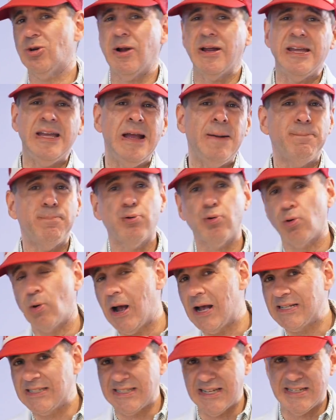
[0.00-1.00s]
or I can't
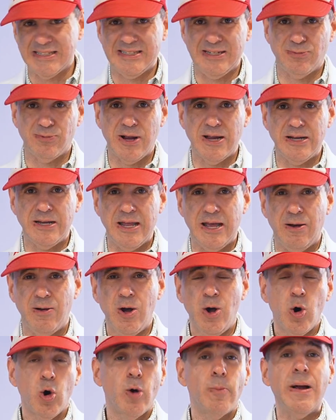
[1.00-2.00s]
process it right now,
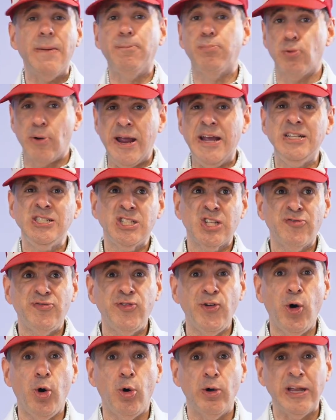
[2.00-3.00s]
or my brain's
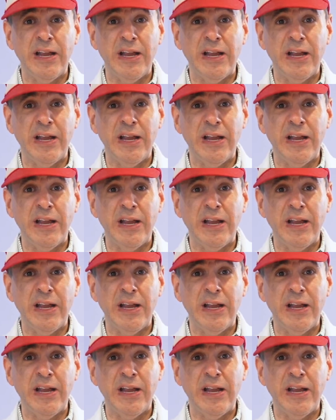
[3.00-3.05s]
full.